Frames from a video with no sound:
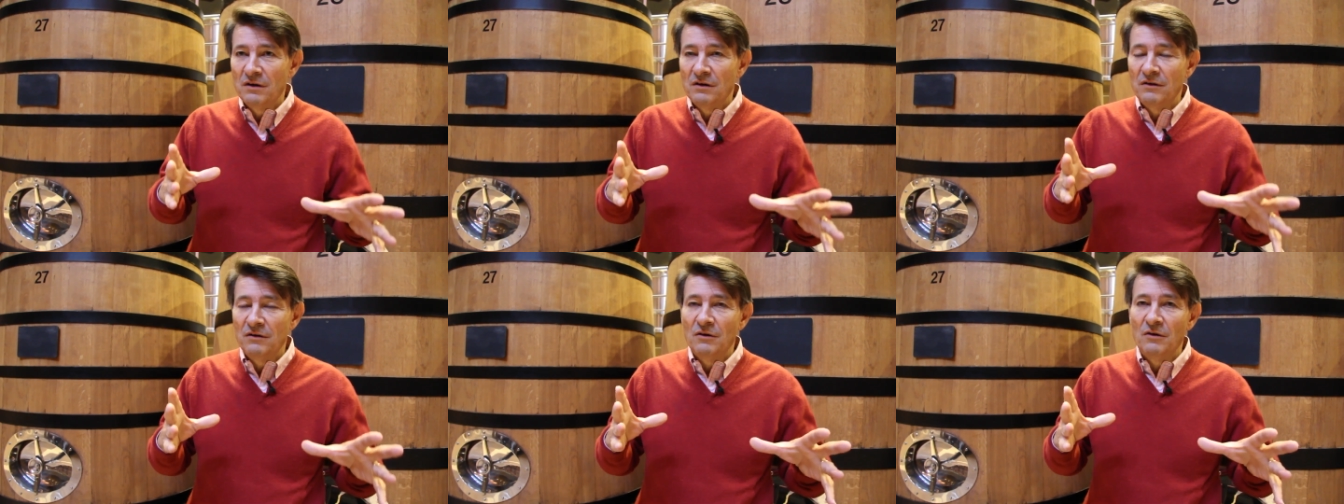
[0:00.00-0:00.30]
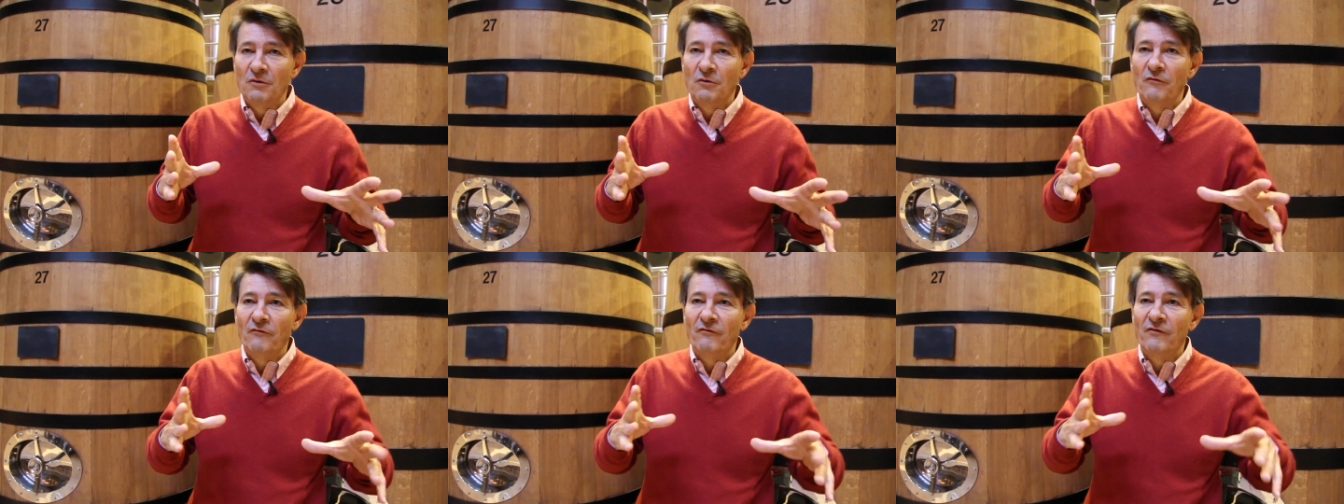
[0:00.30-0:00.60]

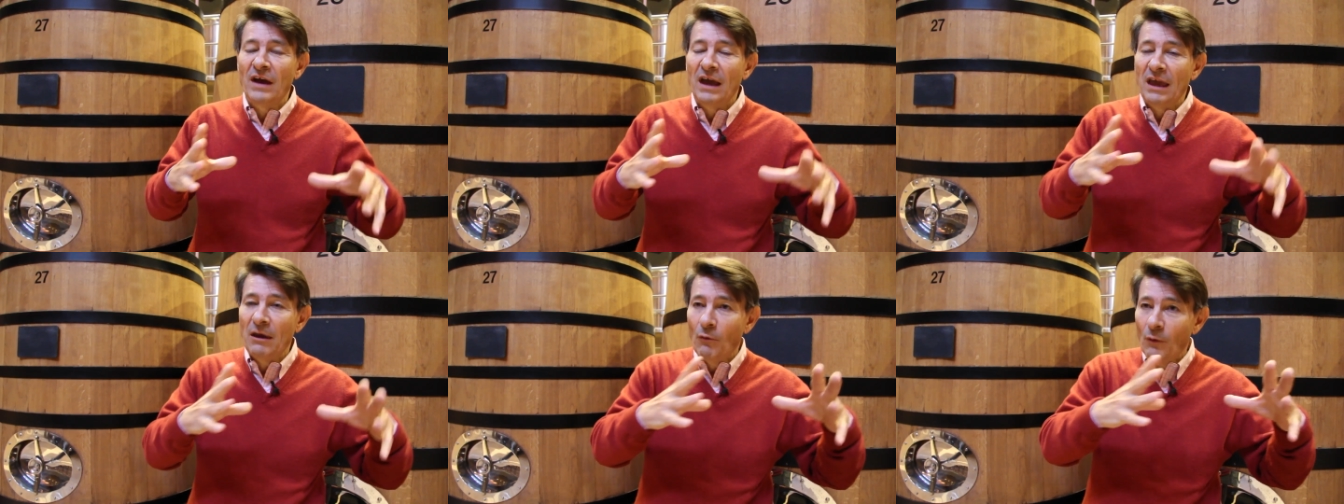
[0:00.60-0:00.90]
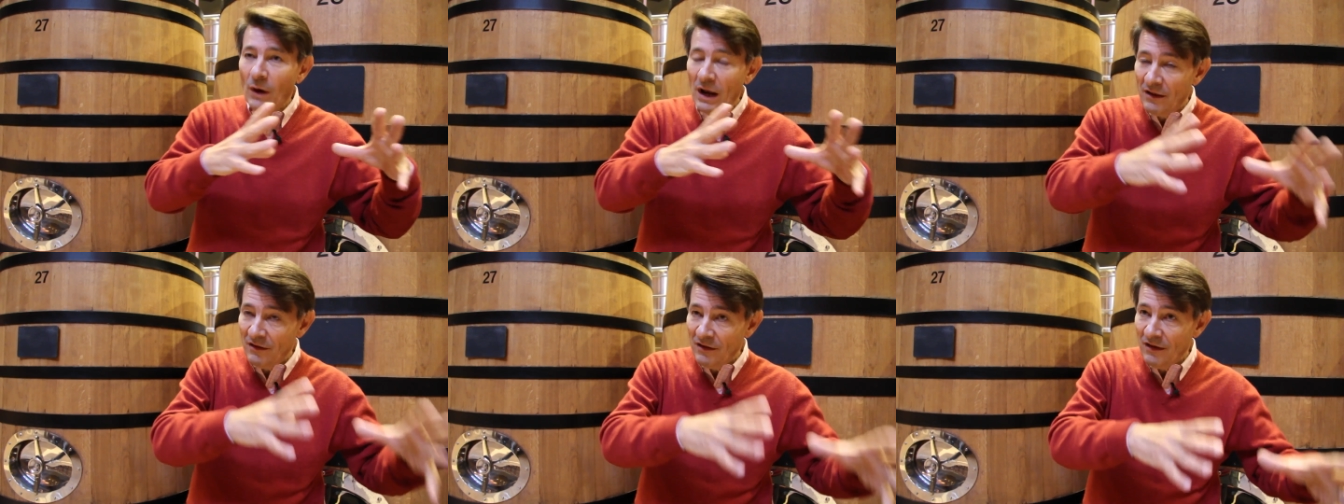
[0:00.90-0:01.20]
the very
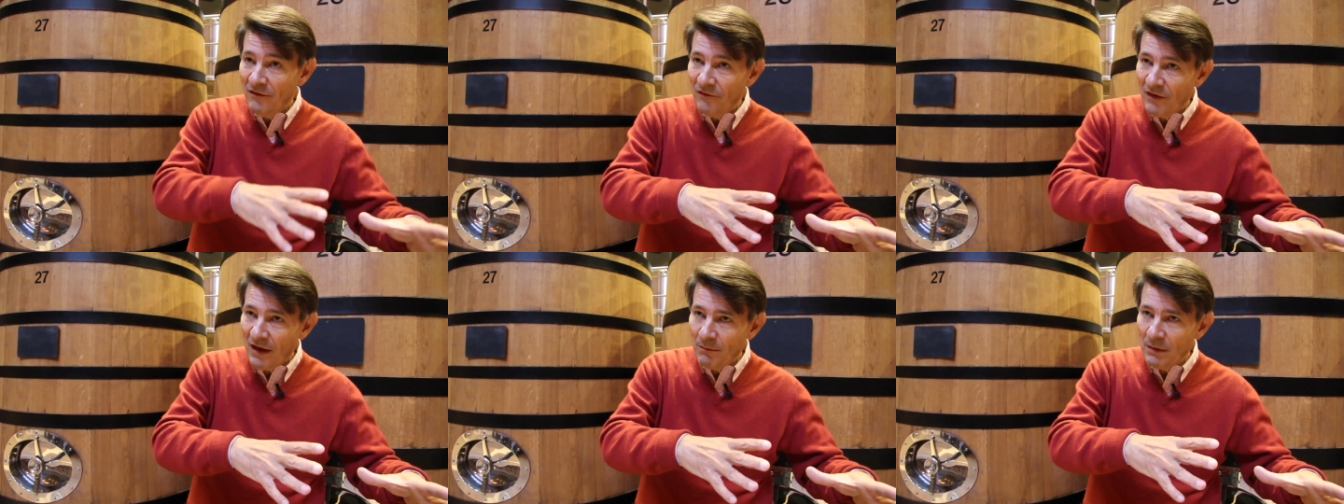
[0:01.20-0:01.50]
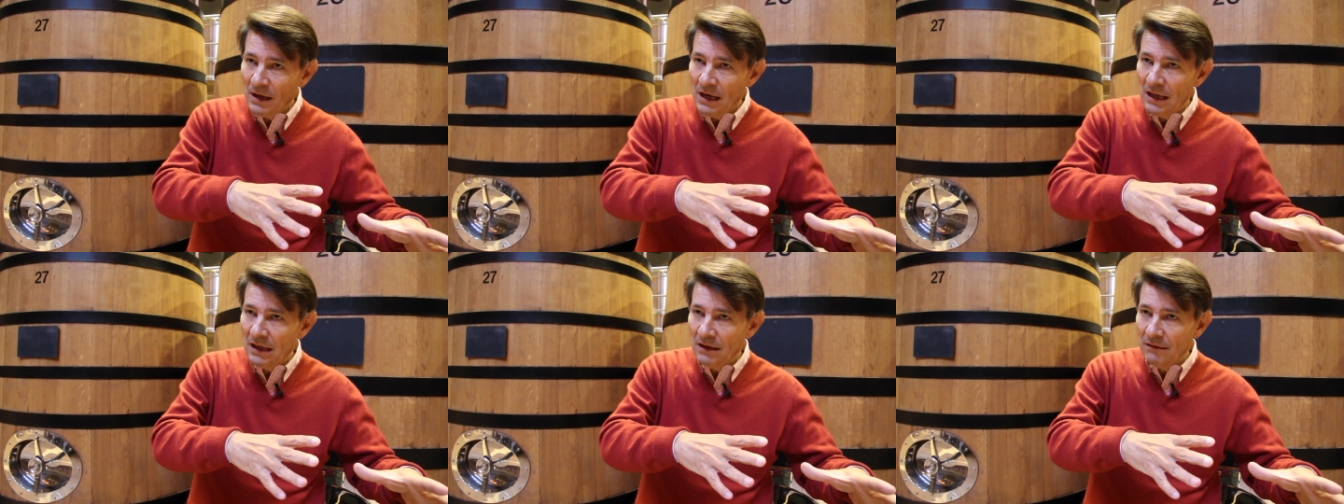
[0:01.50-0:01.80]
wealthy
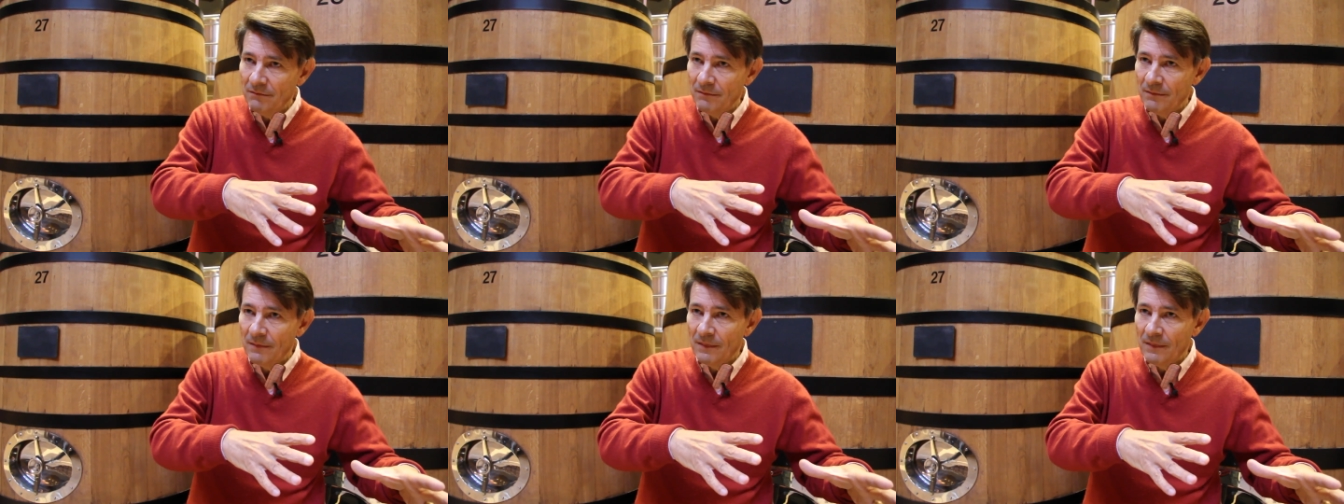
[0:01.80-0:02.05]
family,